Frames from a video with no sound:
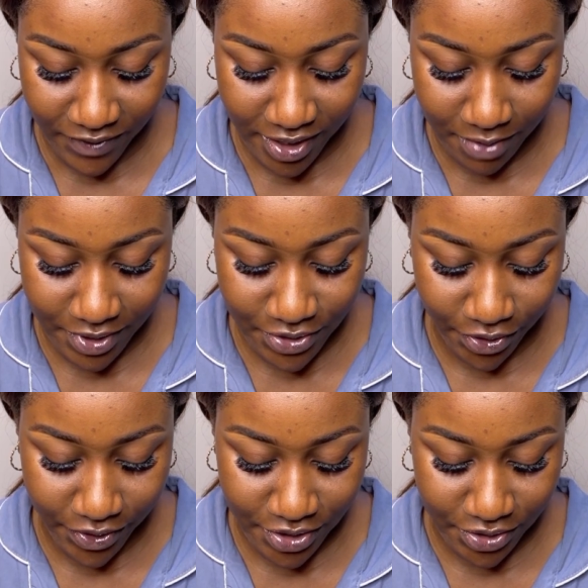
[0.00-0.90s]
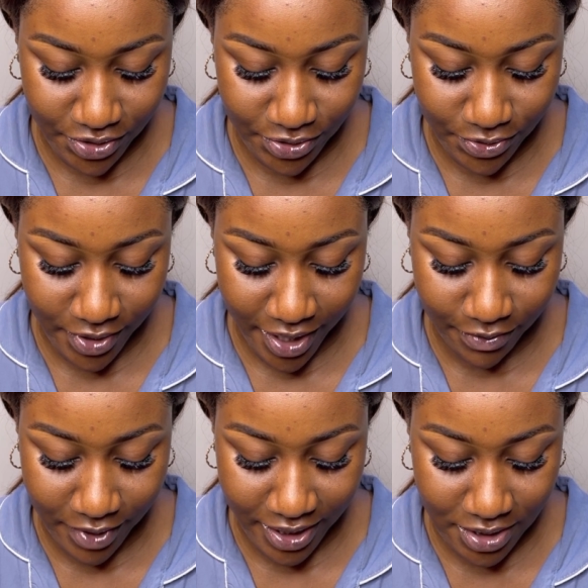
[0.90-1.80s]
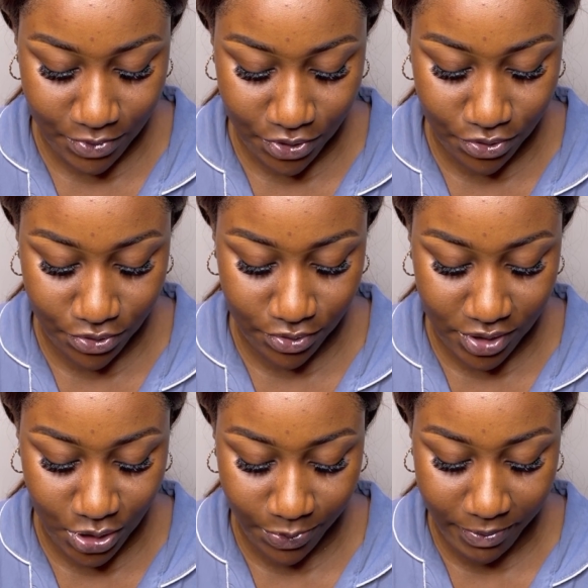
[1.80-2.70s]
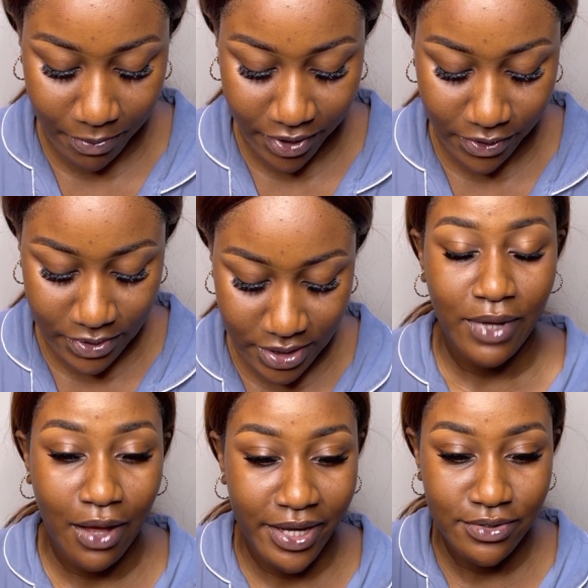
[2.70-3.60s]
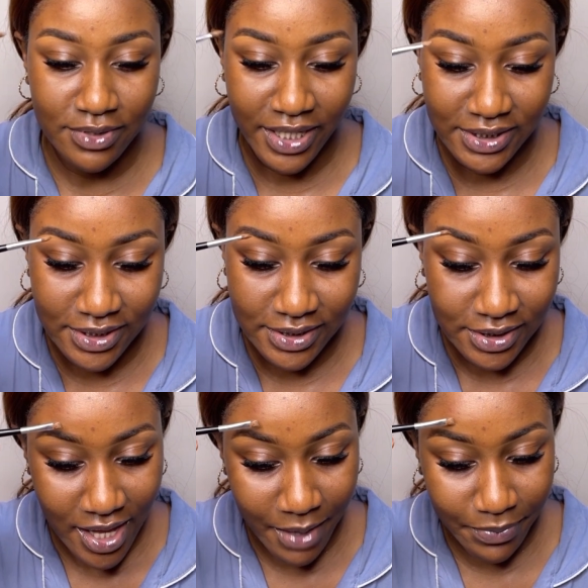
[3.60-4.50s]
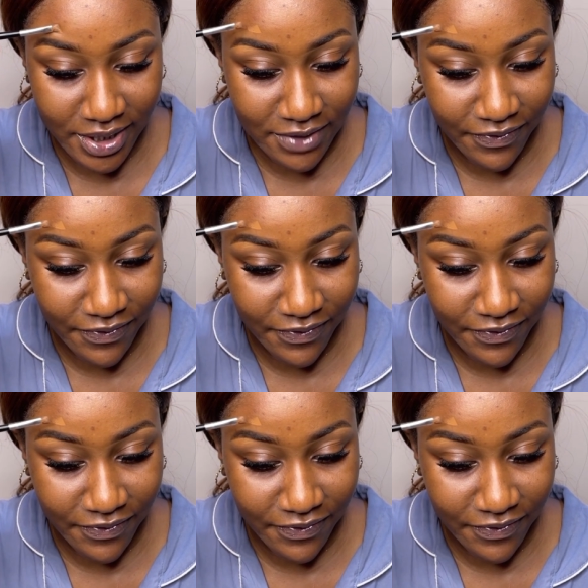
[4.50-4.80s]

feeling a bit courageous, so I will attempt to do the top of my brows. How I do that is I place the